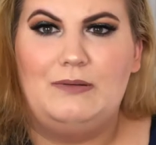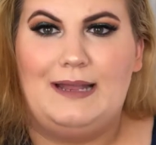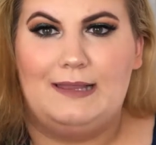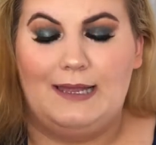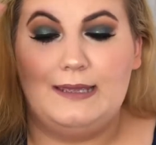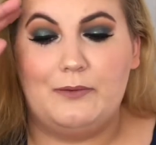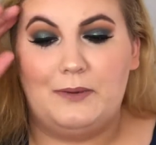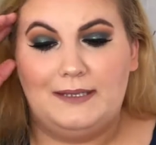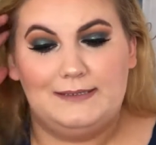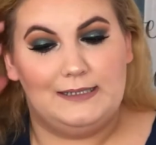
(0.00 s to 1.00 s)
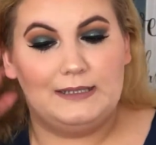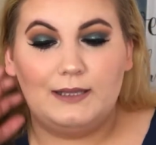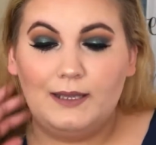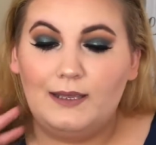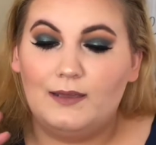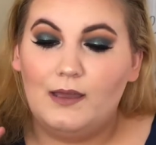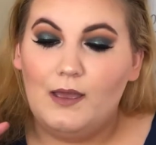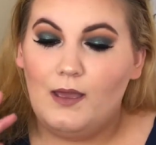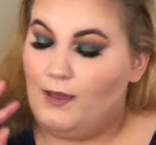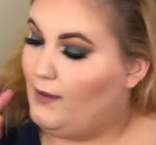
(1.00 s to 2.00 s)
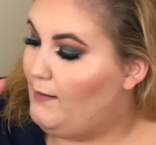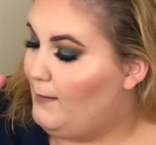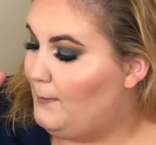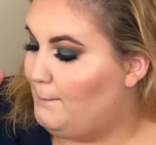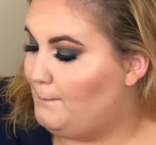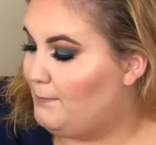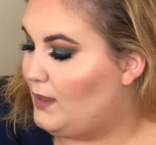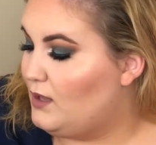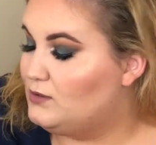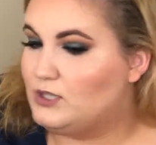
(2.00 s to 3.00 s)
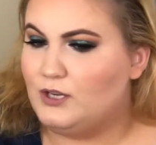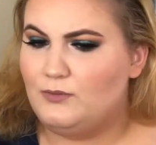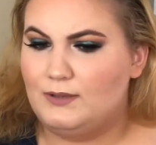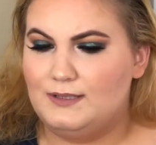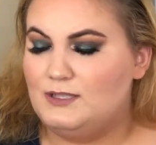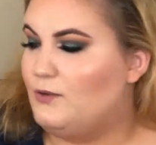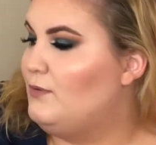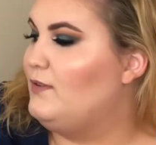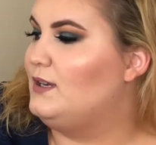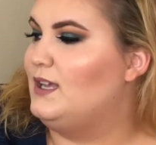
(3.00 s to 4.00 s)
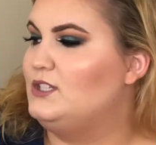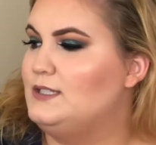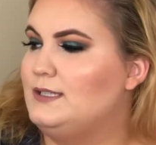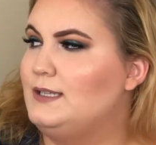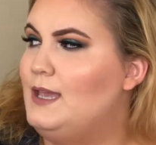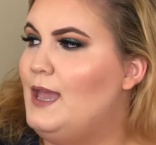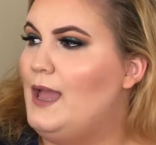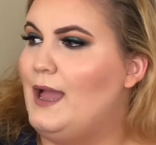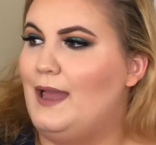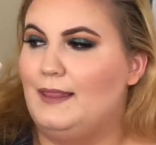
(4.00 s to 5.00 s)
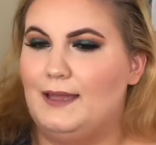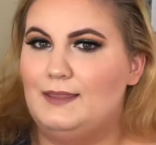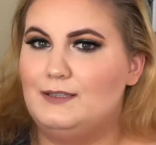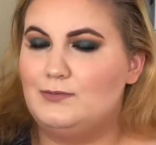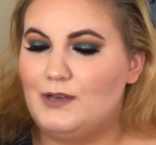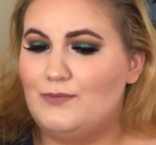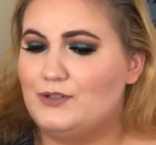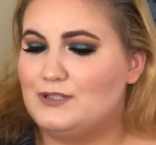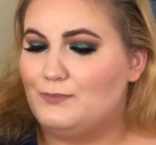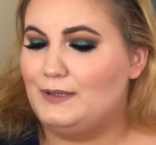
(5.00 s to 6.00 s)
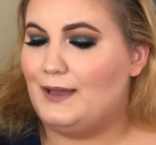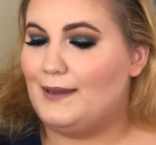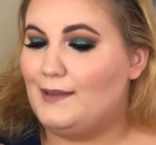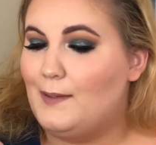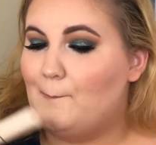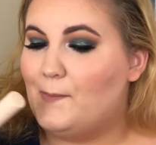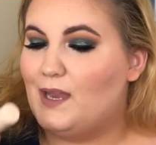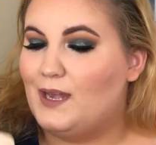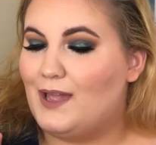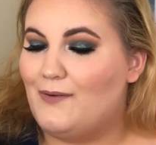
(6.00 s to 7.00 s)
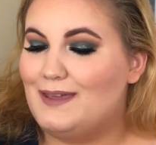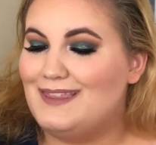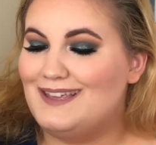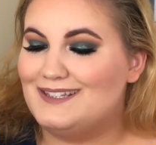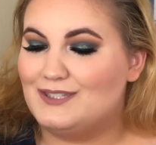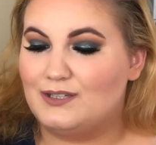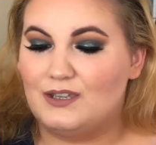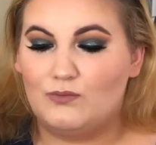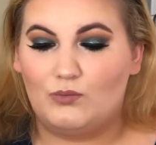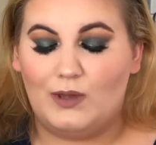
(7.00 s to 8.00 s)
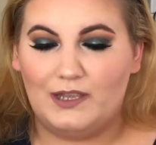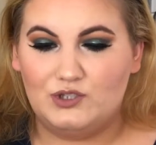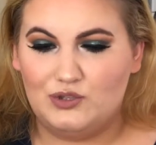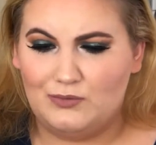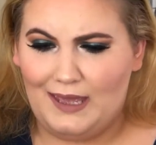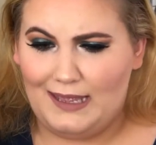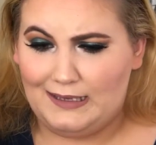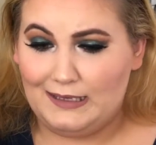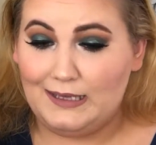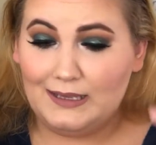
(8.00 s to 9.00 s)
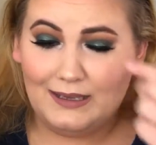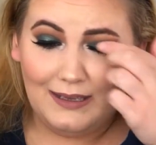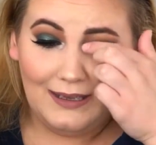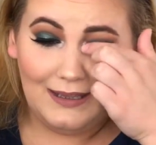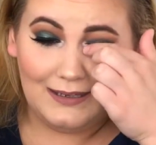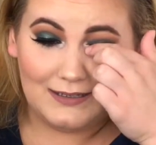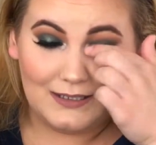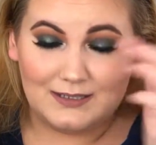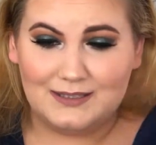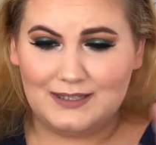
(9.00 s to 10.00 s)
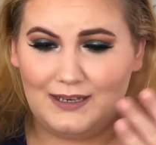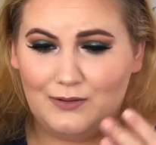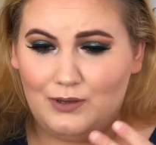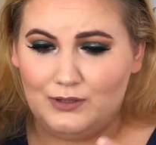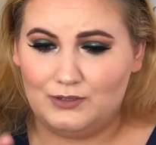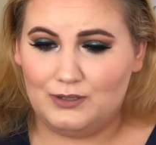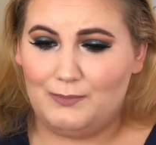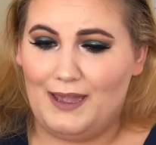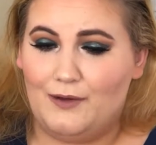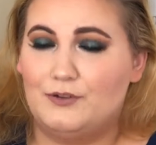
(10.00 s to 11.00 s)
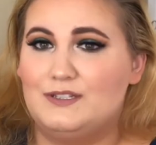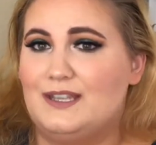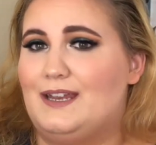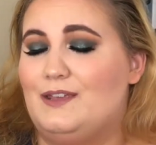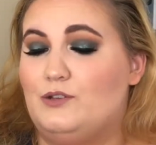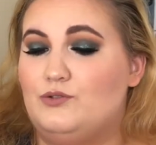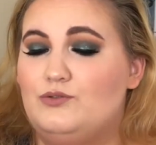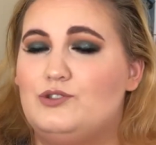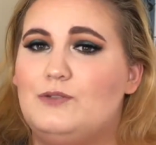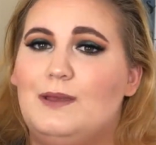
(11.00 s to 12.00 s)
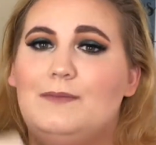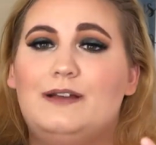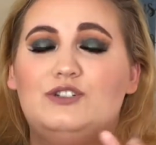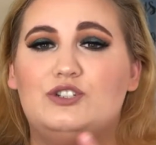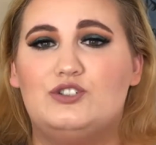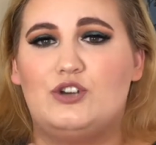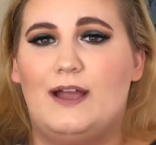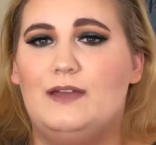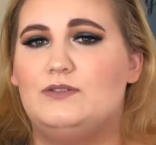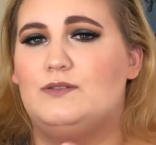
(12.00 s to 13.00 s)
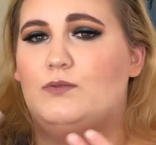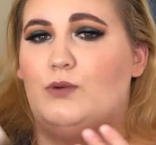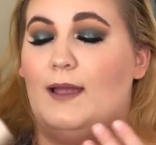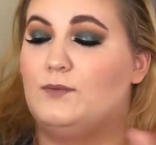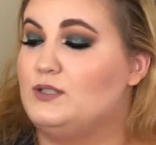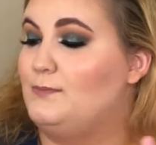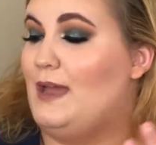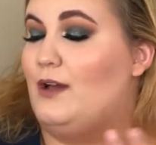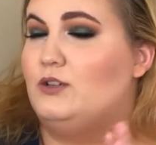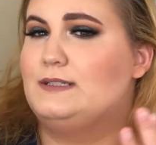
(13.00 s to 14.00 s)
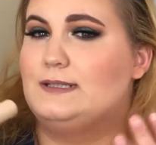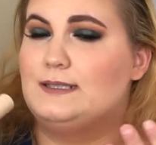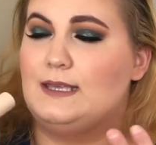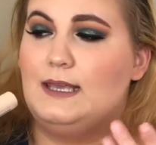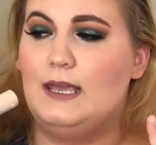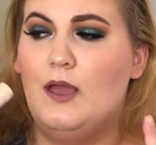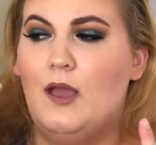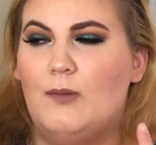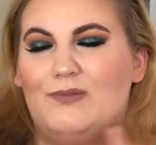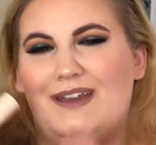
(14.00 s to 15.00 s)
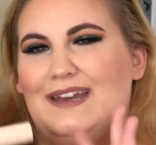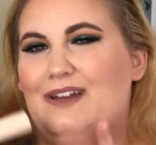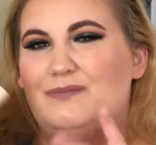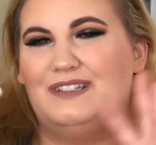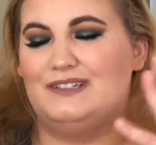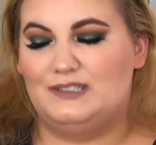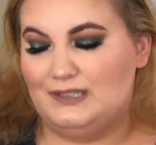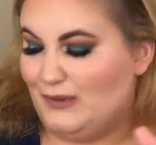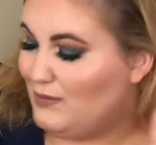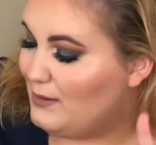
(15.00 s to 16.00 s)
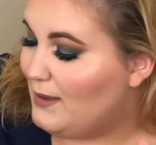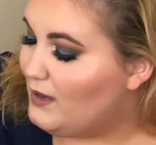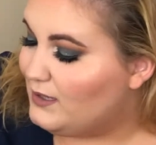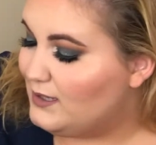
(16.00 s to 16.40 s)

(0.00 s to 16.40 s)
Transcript: what I like and what I didn't like. Starting with, let's start with foundation. I liked this when I first applied it, but now I think it's looking way too cakey and it's not sitting well under the powders that I use. So maybe I'll just try it with different primers and powders and see. Right now I'm a little iffy about